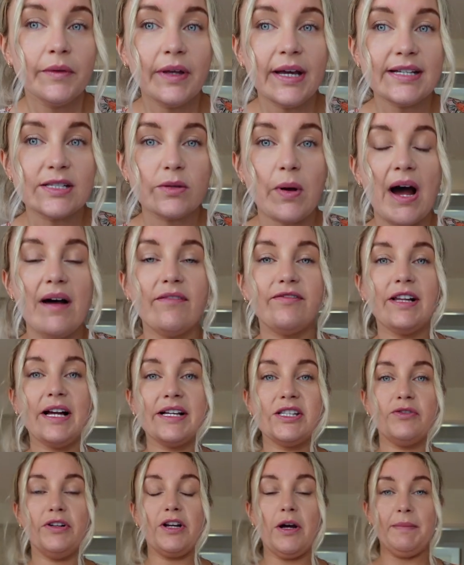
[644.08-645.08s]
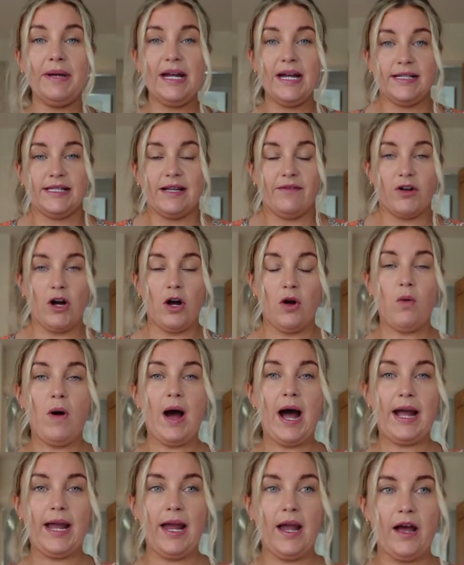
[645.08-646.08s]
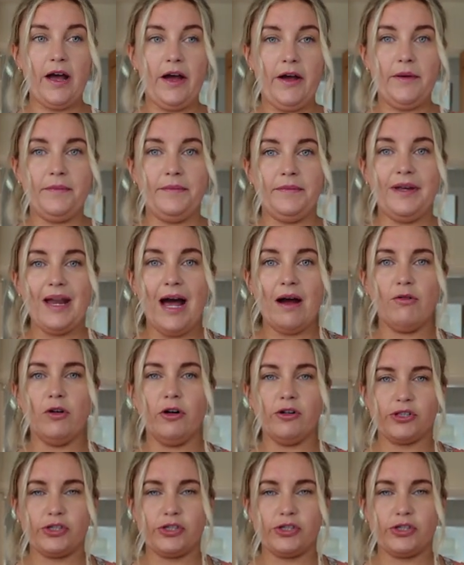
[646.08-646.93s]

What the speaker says: is quite flattering on me because I've got quite narrow